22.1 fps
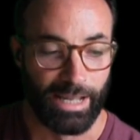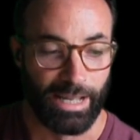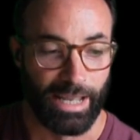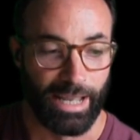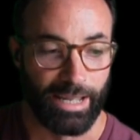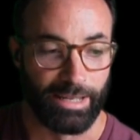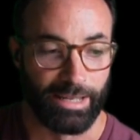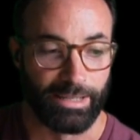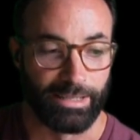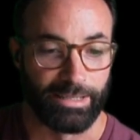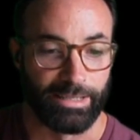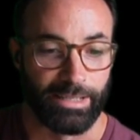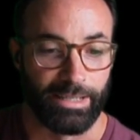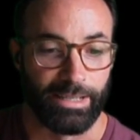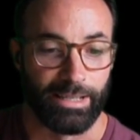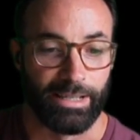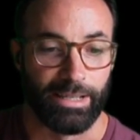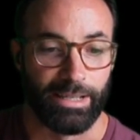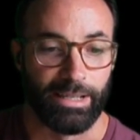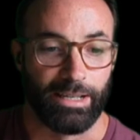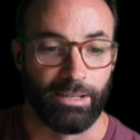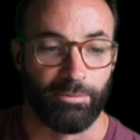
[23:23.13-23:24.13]
And
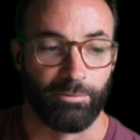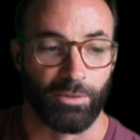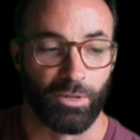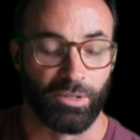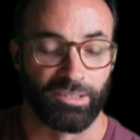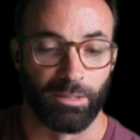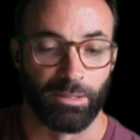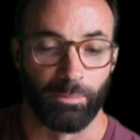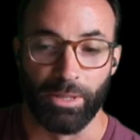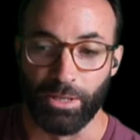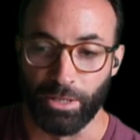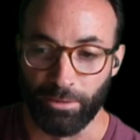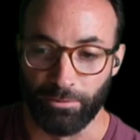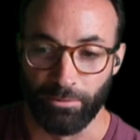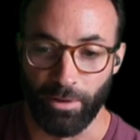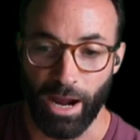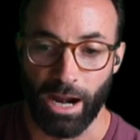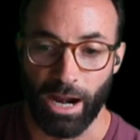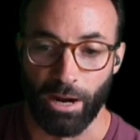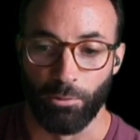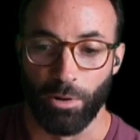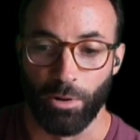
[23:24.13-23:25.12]
for some of their
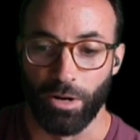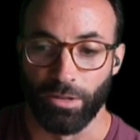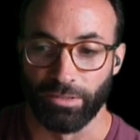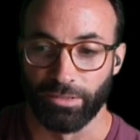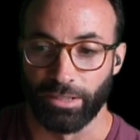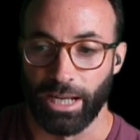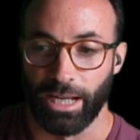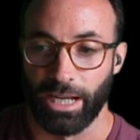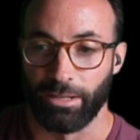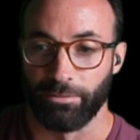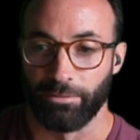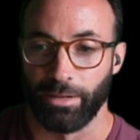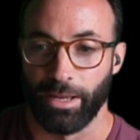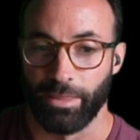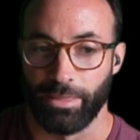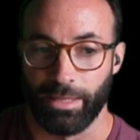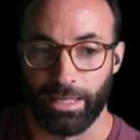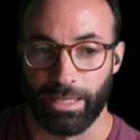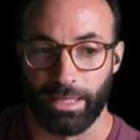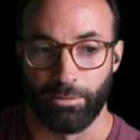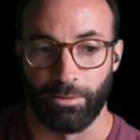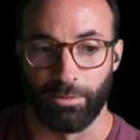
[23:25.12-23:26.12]
firewalls, kind of, I
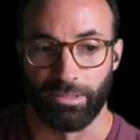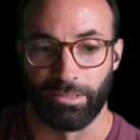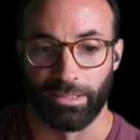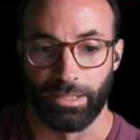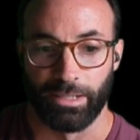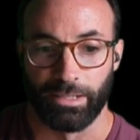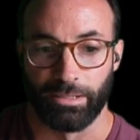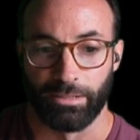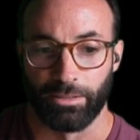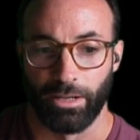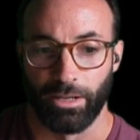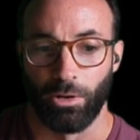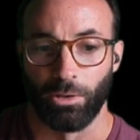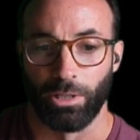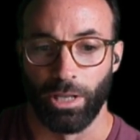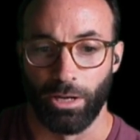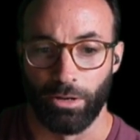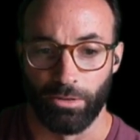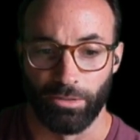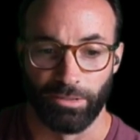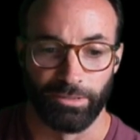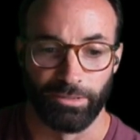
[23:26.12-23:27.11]
think it was in
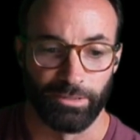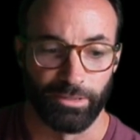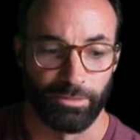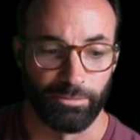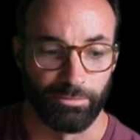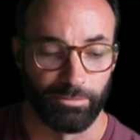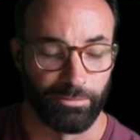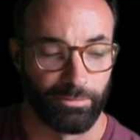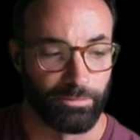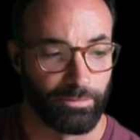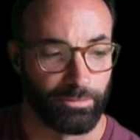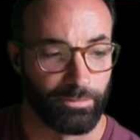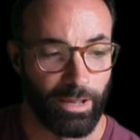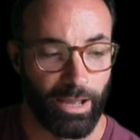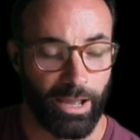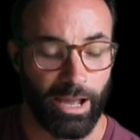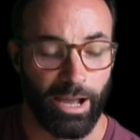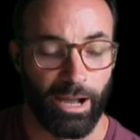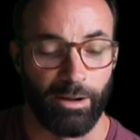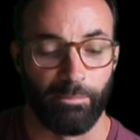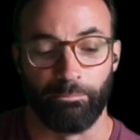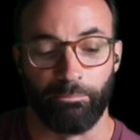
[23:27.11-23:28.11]
colos,
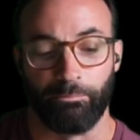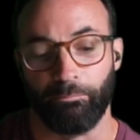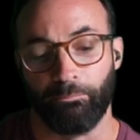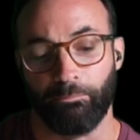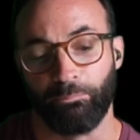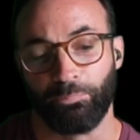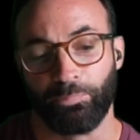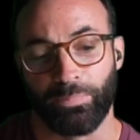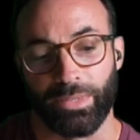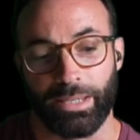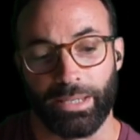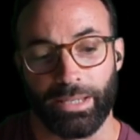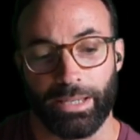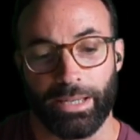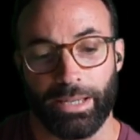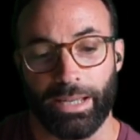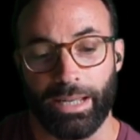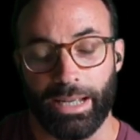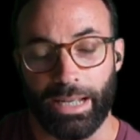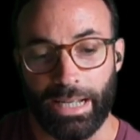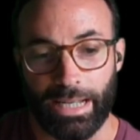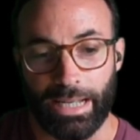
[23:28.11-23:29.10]

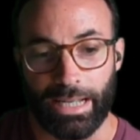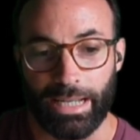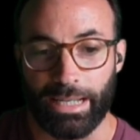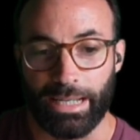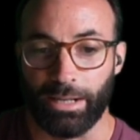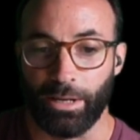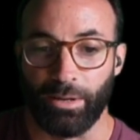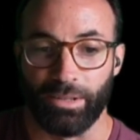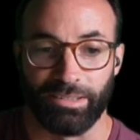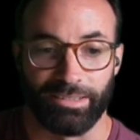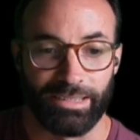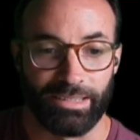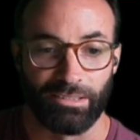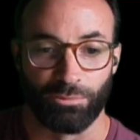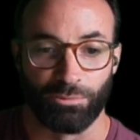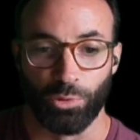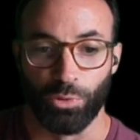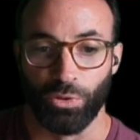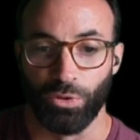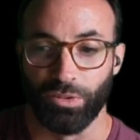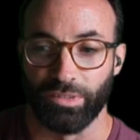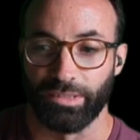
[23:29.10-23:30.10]
as these
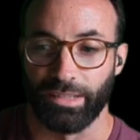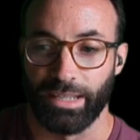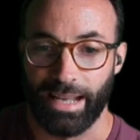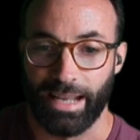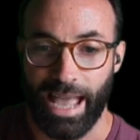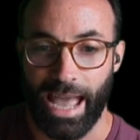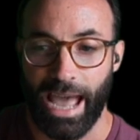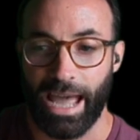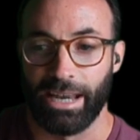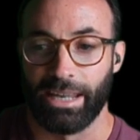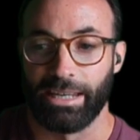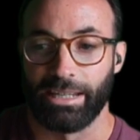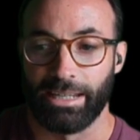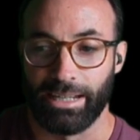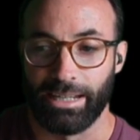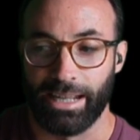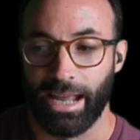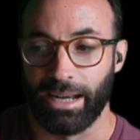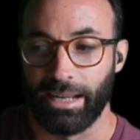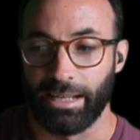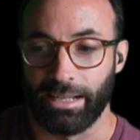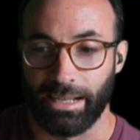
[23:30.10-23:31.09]
rules get added and
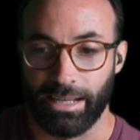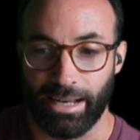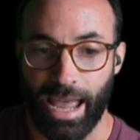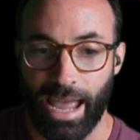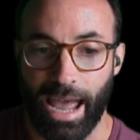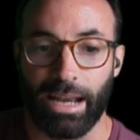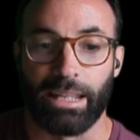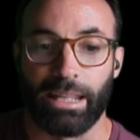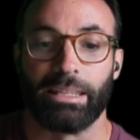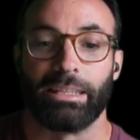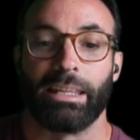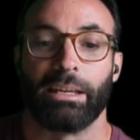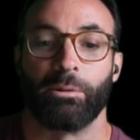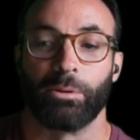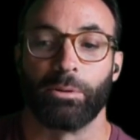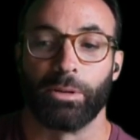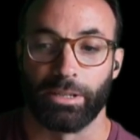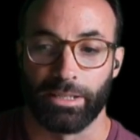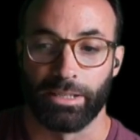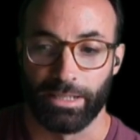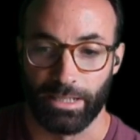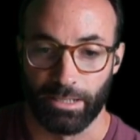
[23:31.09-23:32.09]
added and added, they
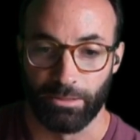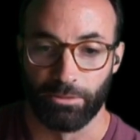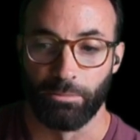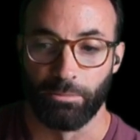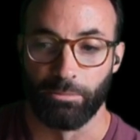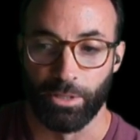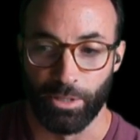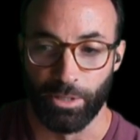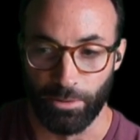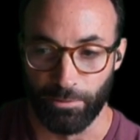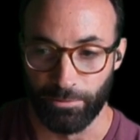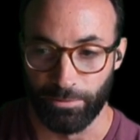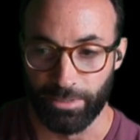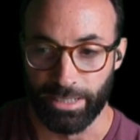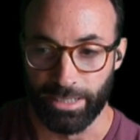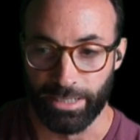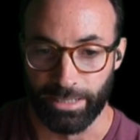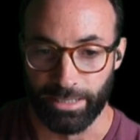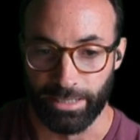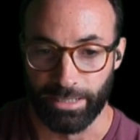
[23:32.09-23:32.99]
weren't getting removed.